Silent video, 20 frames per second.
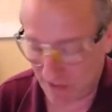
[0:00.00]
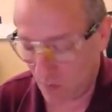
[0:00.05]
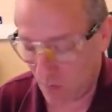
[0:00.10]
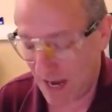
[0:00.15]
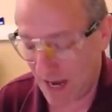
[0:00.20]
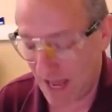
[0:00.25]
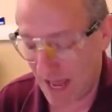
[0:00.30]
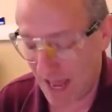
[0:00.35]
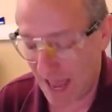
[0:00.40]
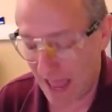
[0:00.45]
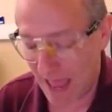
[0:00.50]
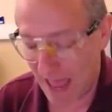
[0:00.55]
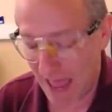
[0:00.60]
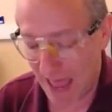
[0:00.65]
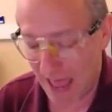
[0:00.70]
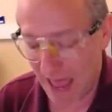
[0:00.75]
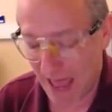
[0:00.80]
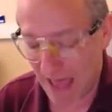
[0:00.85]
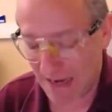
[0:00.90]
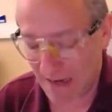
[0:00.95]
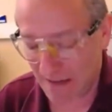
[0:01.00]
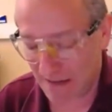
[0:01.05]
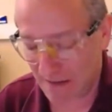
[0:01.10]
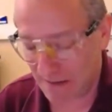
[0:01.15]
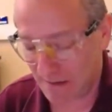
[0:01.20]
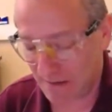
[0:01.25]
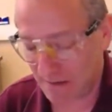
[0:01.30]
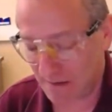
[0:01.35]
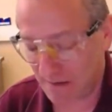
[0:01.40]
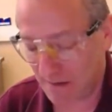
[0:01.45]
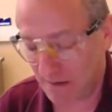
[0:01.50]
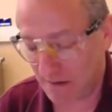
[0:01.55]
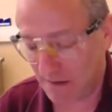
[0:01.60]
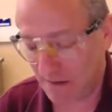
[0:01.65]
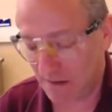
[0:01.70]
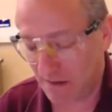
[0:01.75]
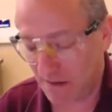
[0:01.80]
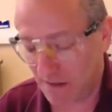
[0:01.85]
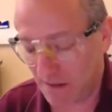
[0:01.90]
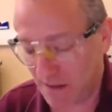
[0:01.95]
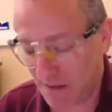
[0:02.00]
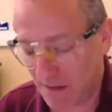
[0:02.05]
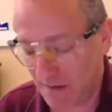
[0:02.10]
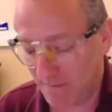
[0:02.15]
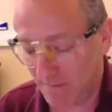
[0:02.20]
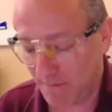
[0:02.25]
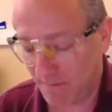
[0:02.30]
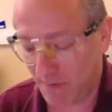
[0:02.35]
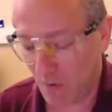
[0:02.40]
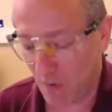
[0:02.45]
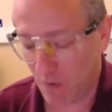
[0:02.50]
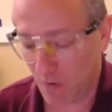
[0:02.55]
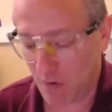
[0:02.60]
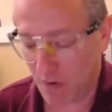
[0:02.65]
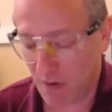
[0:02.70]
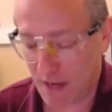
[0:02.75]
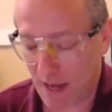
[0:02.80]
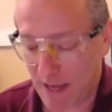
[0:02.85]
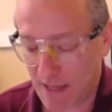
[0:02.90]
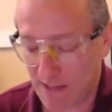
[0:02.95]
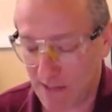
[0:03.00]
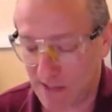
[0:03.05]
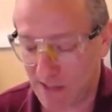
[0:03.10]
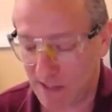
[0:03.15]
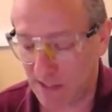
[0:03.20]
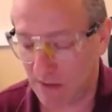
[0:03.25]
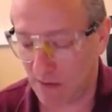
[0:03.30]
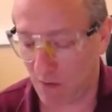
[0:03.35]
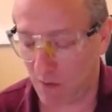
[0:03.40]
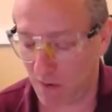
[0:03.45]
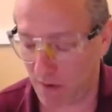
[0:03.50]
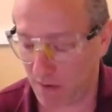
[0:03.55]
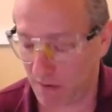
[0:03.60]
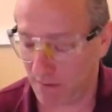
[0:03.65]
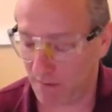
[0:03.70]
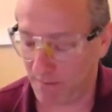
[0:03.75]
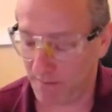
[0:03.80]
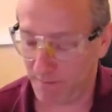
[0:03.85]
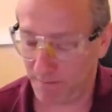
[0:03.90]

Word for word: when I add the cottonseed oil